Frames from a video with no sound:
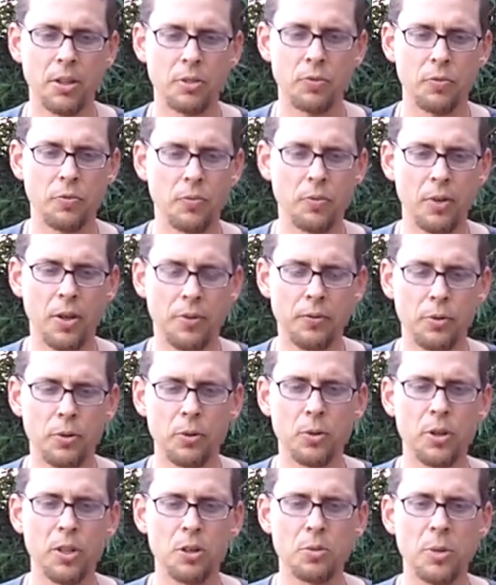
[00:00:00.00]
as a
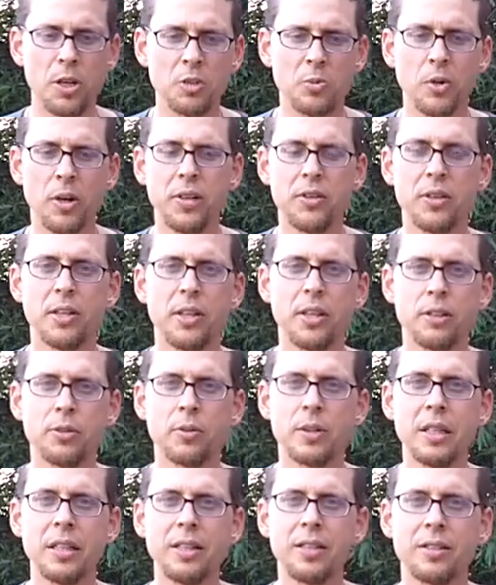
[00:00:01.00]
few ingredients as possible, and then
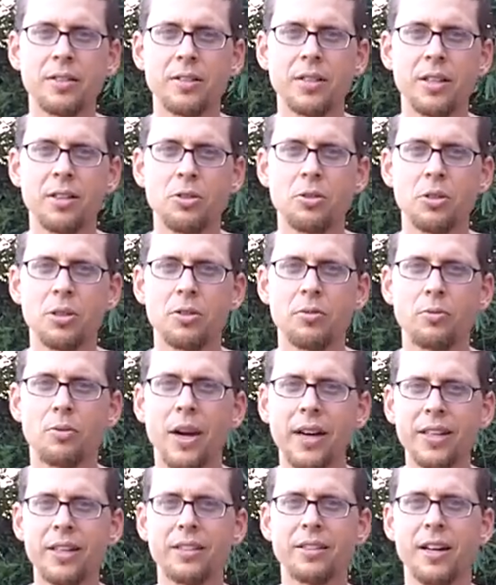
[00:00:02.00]
ingredients that you can
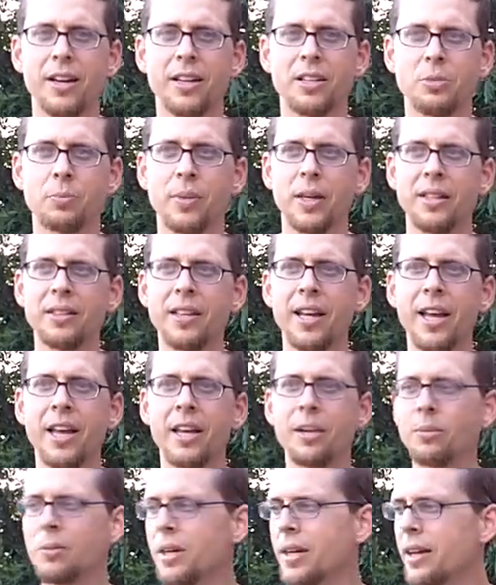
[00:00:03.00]
recognize by
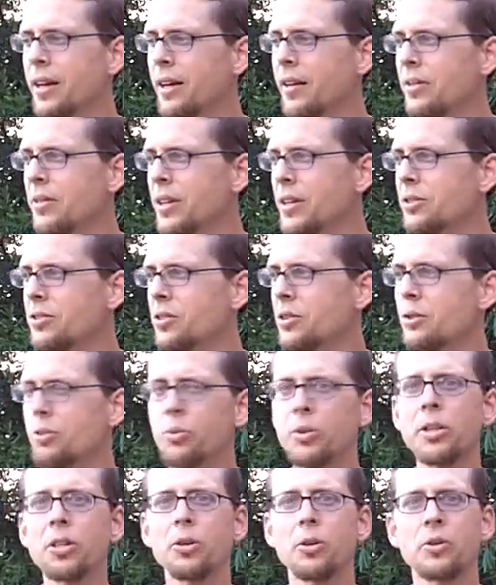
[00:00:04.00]
name, things that are
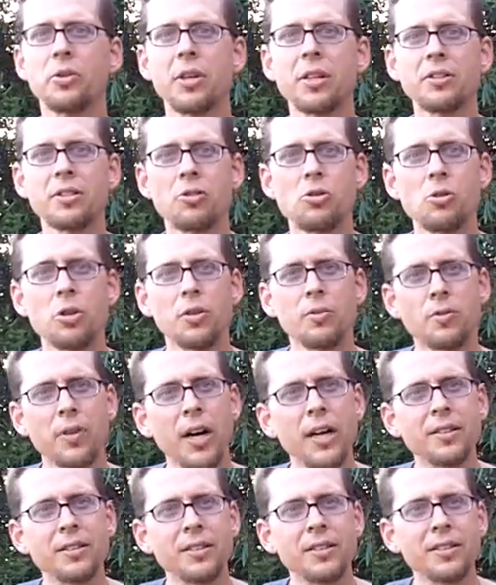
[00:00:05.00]
real, things that you can
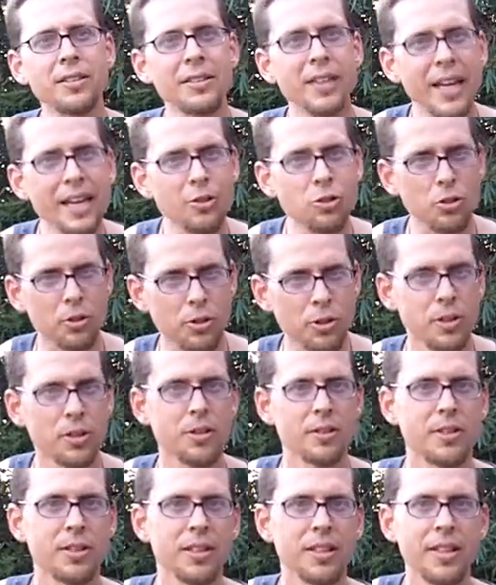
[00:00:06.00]
find in nature
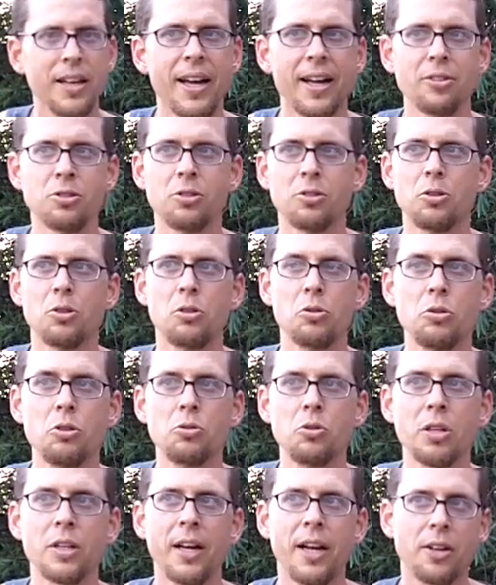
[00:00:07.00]
that actually
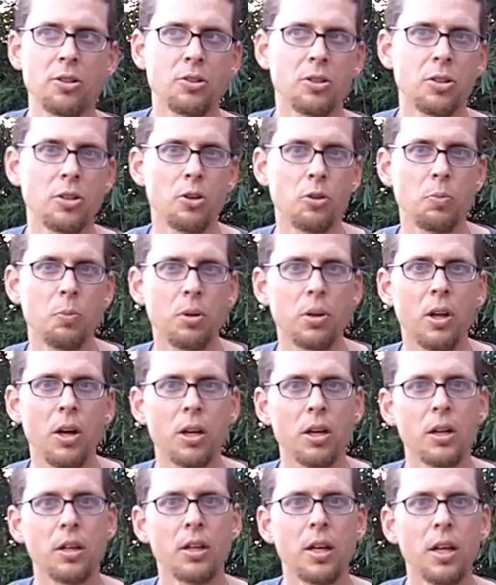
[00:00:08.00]
you can actually go
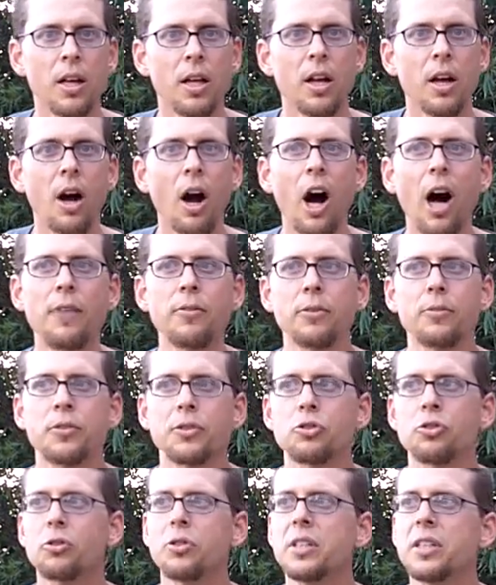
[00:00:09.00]
pluck off of
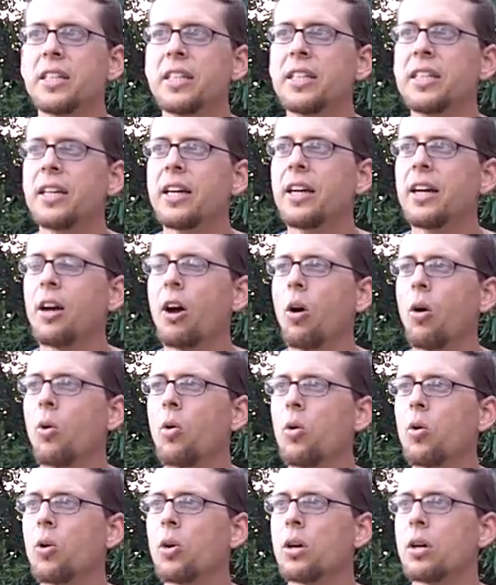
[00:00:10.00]
a tree
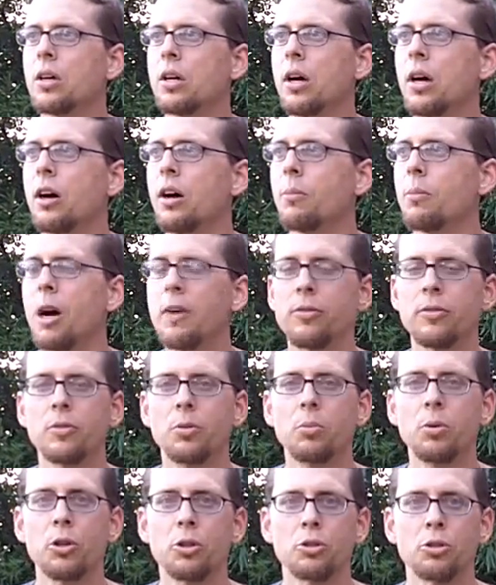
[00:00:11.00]
or off
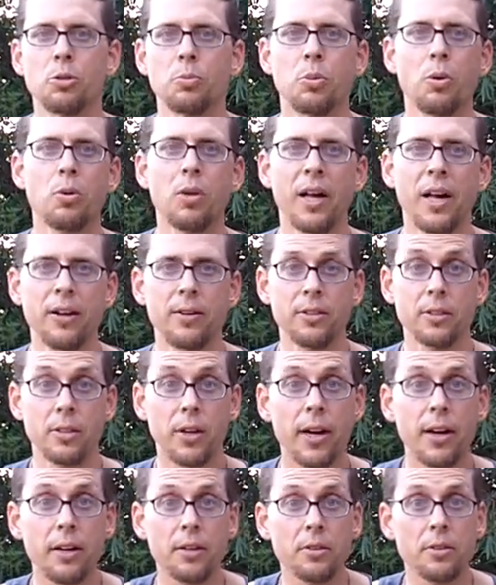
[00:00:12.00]
of a bush or pull out of the
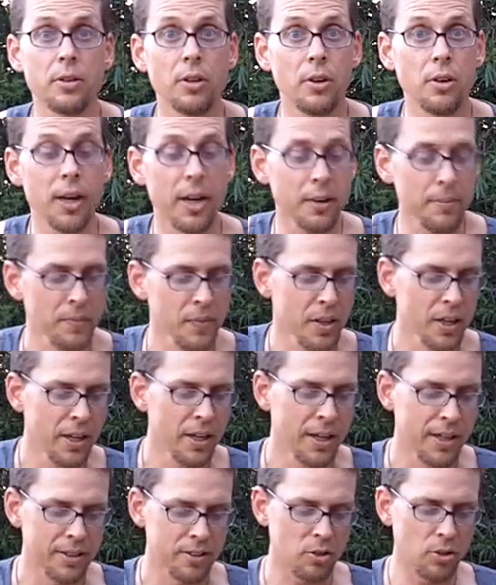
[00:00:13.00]
ground. Okay,
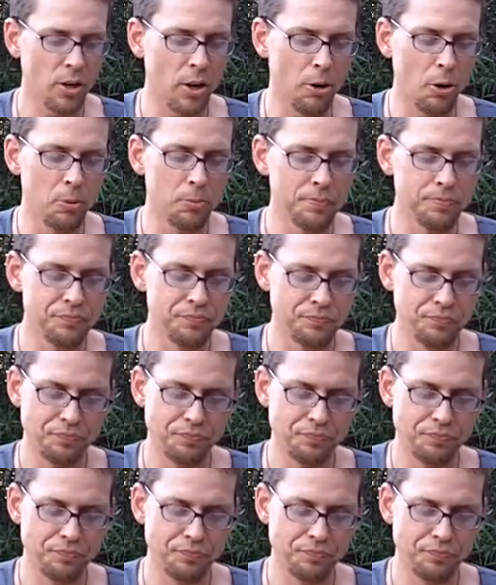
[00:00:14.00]
so